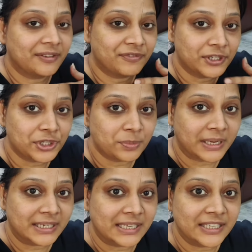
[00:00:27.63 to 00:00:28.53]
Finish
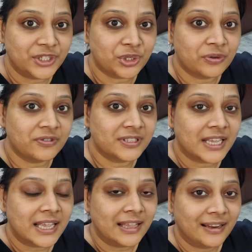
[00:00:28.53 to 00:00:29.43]
my daily
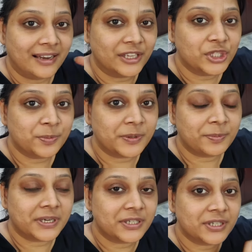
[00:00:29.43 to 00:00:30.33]
chores, lunch
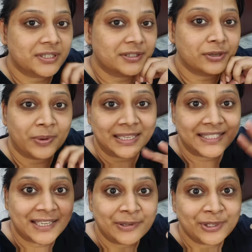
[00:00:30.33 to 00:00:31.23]
preparation. So I'll
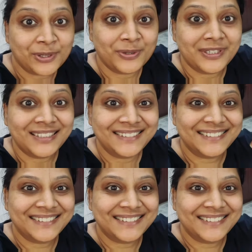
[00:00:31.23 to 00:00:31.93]
see you soon.